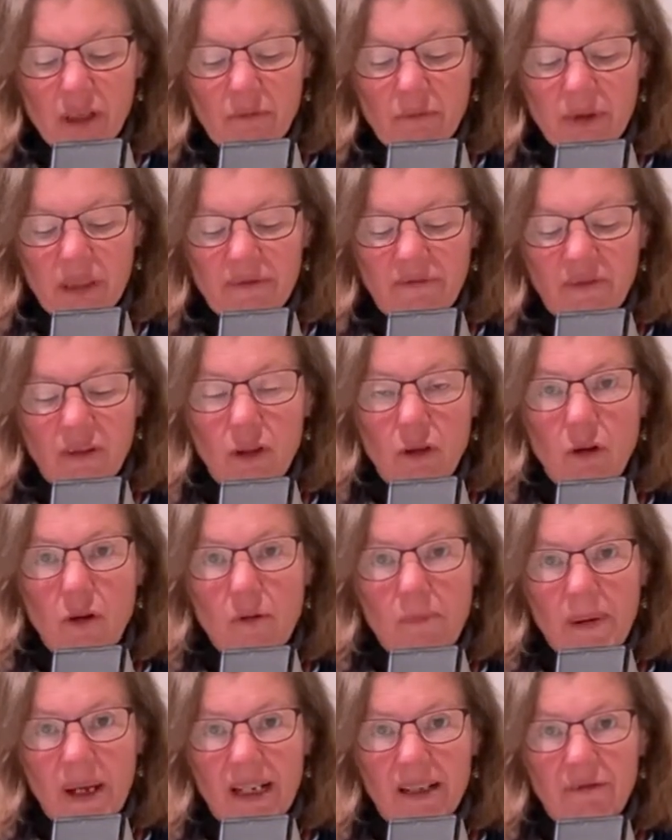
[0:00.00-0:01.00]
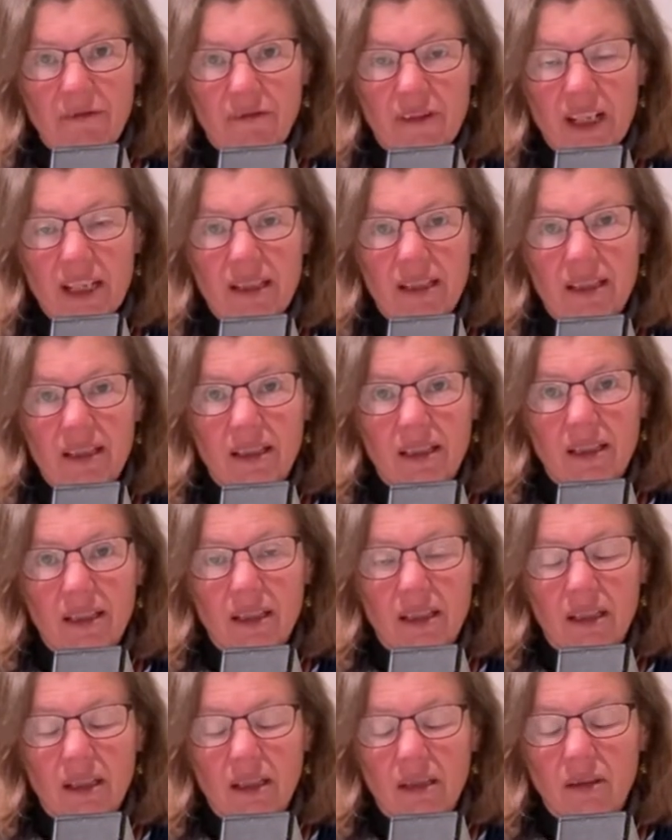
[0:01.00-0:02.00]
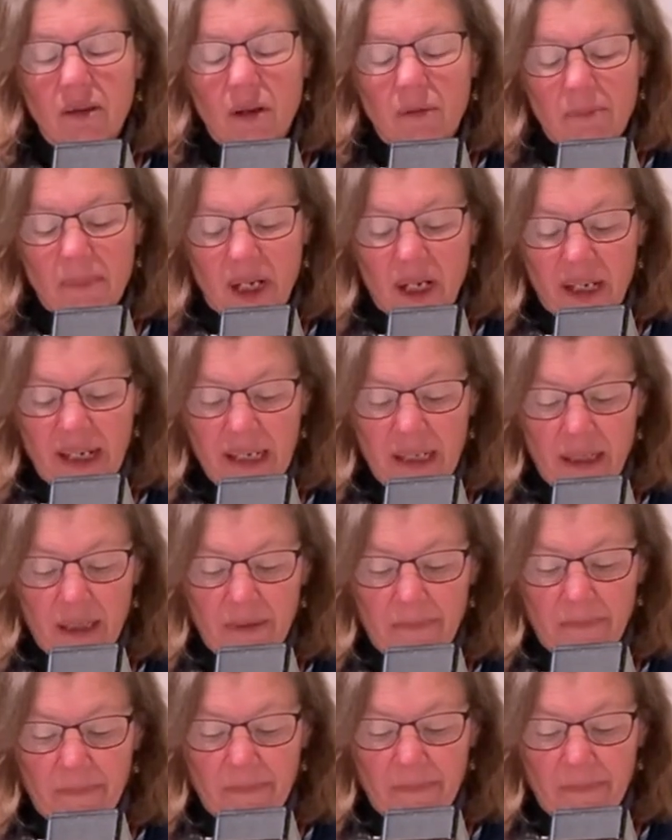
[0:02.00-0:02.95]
was for your benefit, not mine.